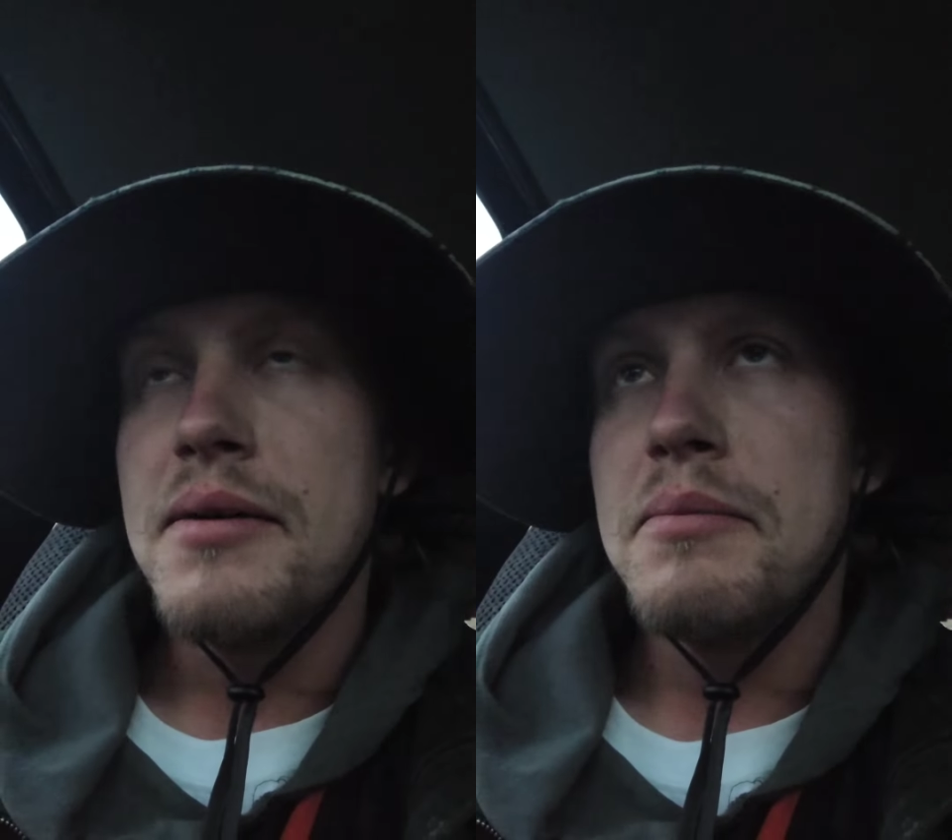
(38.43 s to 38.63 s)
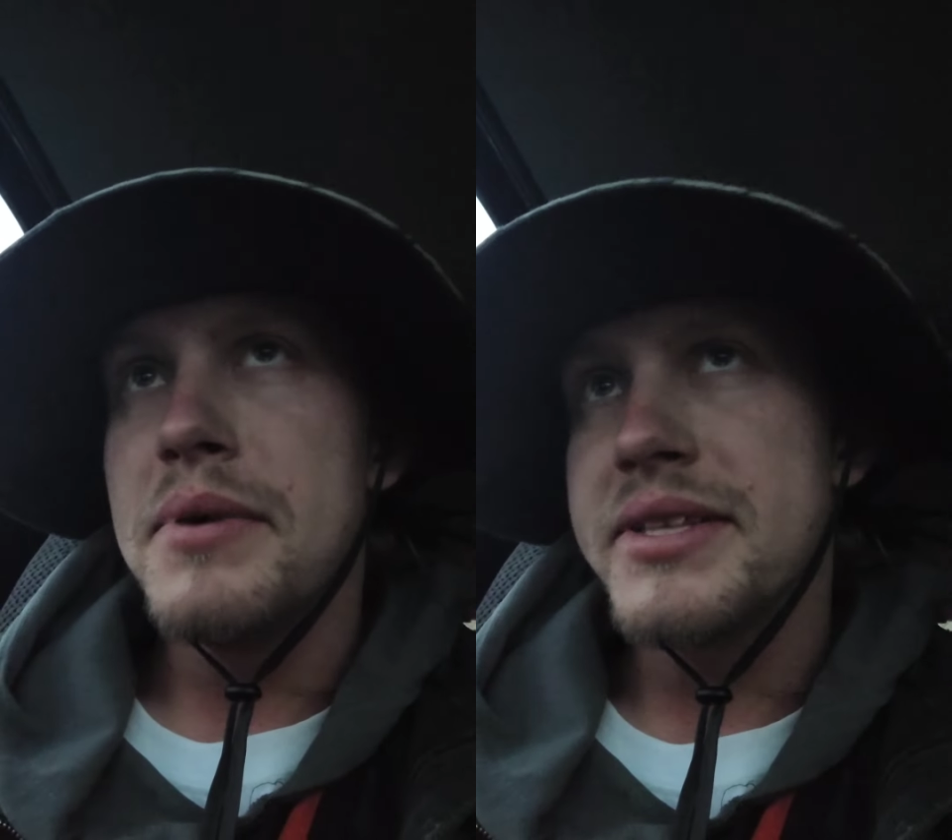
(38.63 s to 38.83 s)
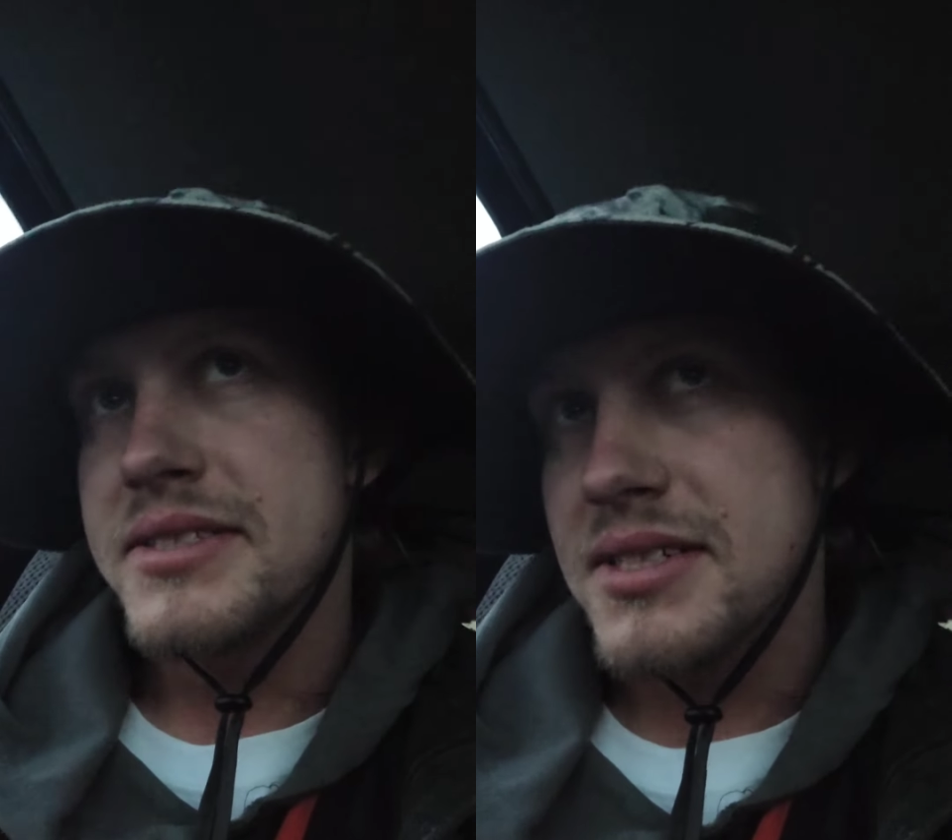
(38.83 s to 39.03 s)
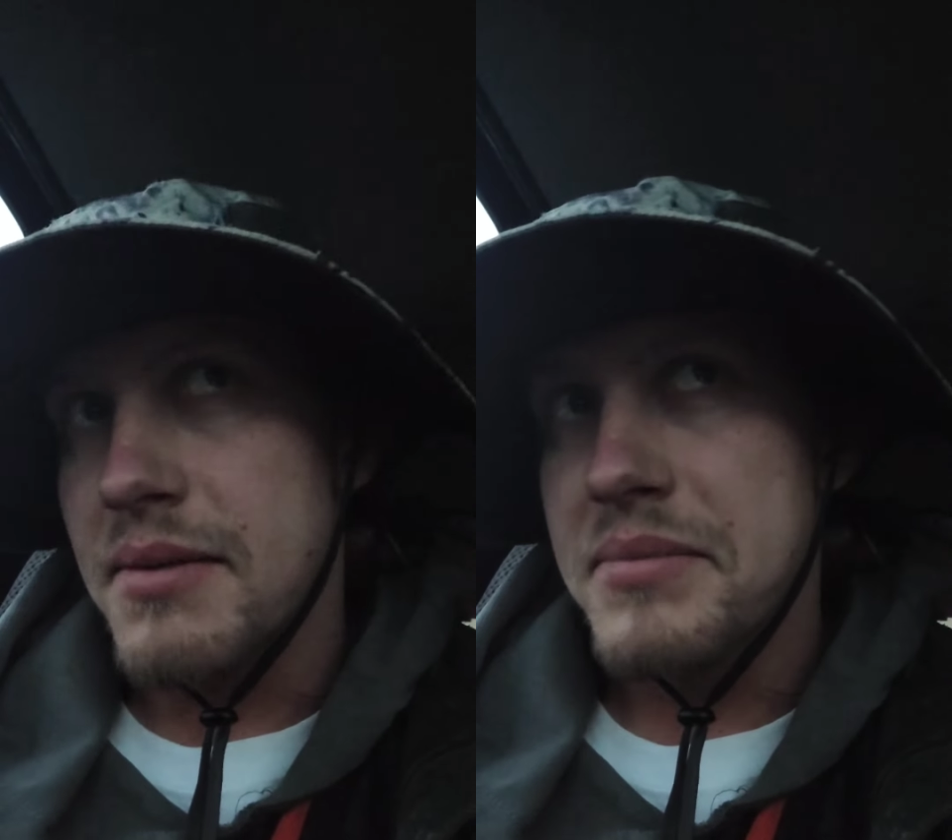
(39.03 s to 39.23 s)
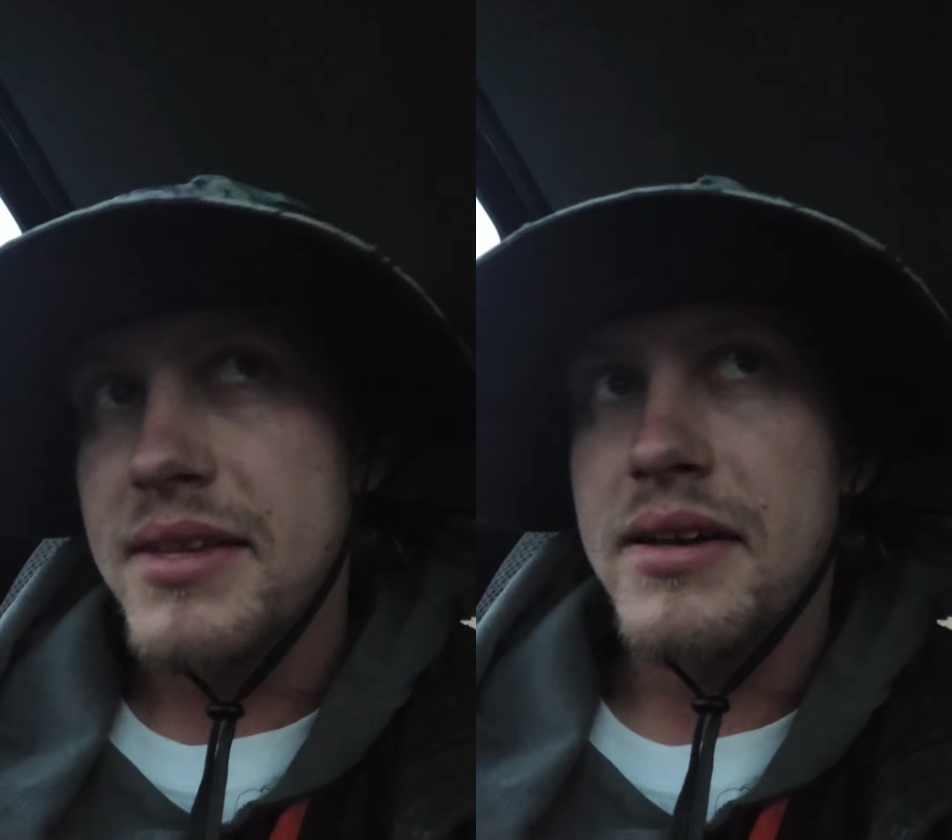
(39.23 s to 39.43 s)
But
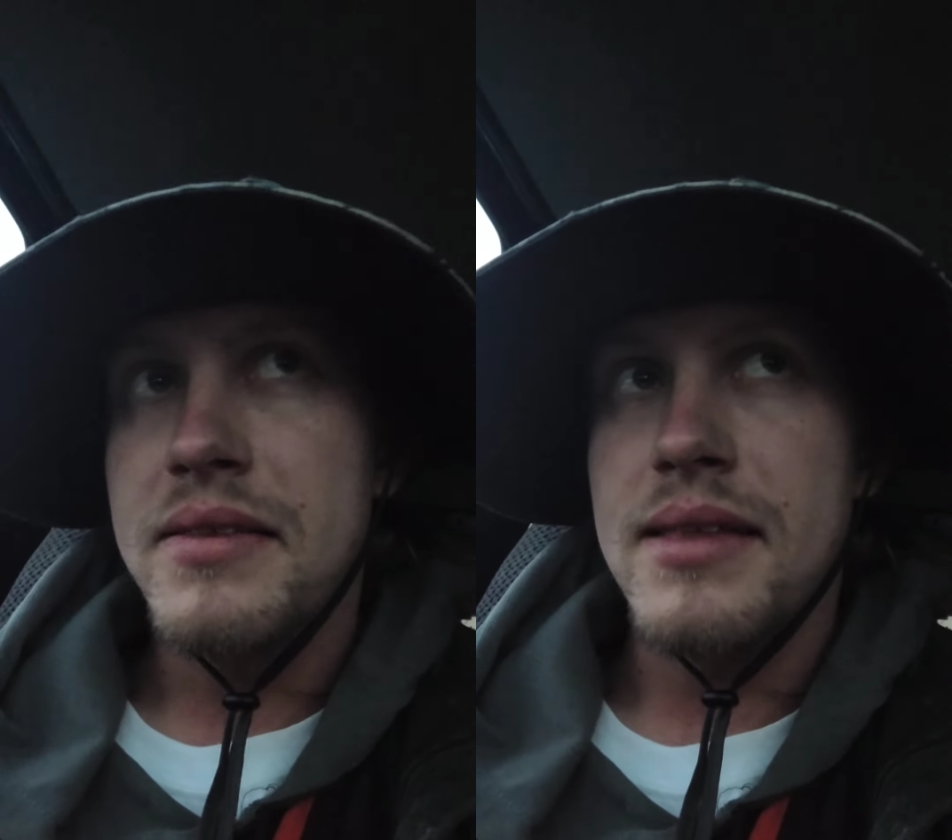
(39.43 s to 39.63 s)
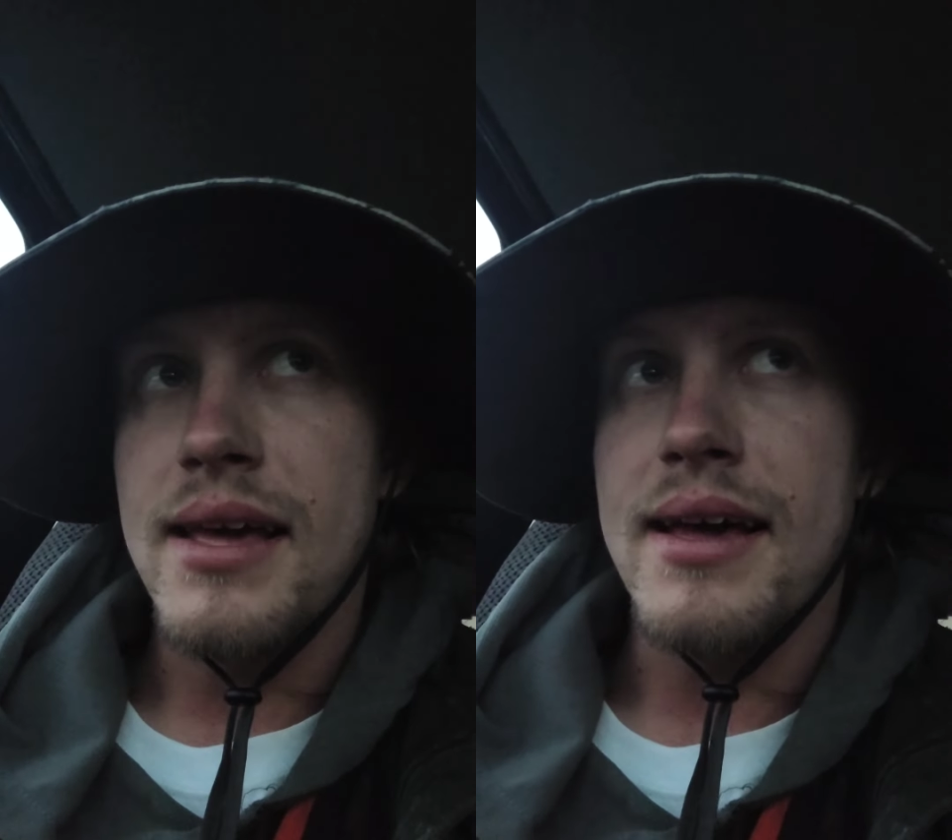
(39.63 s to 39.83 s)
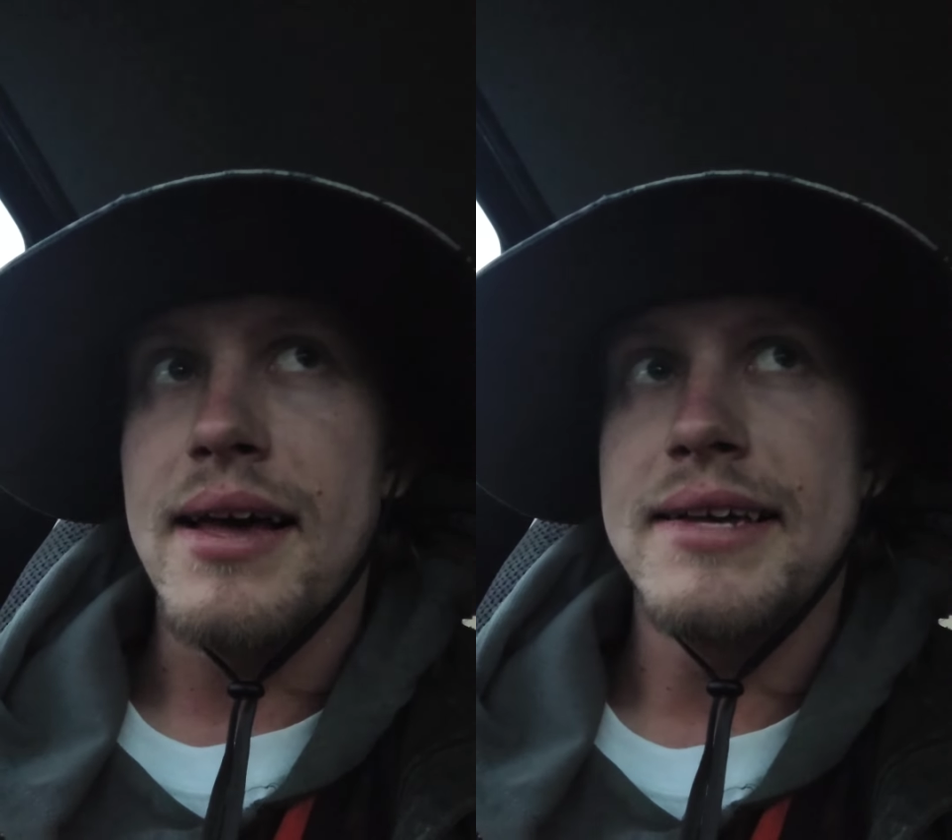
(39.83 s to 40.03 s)
something that